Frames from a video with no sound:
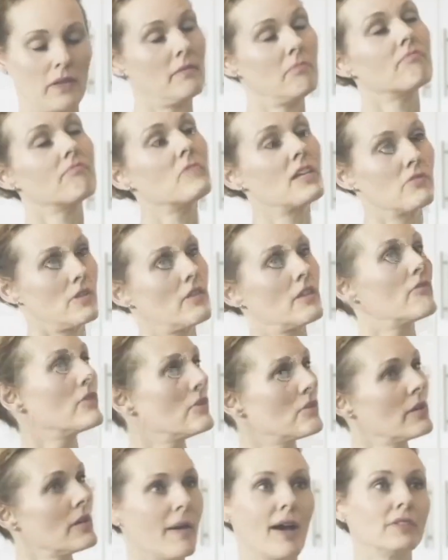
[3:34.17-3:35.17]
Well, then, there's nothing for
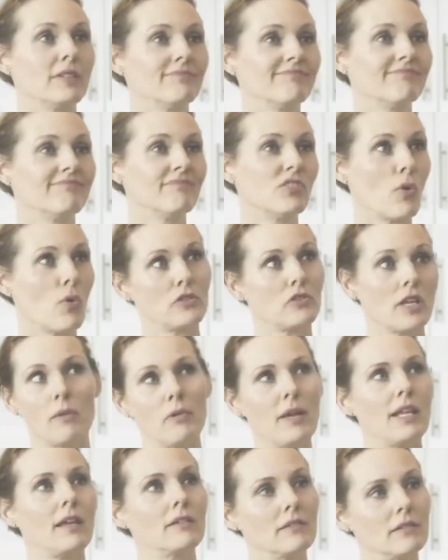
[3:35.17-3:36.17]
you to worry about. So it looks like you're
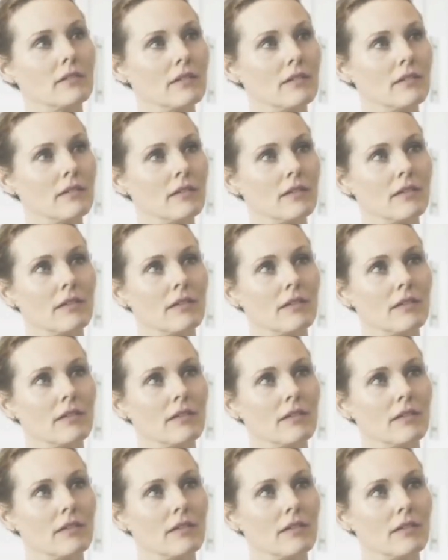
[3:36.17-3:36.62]
waiting.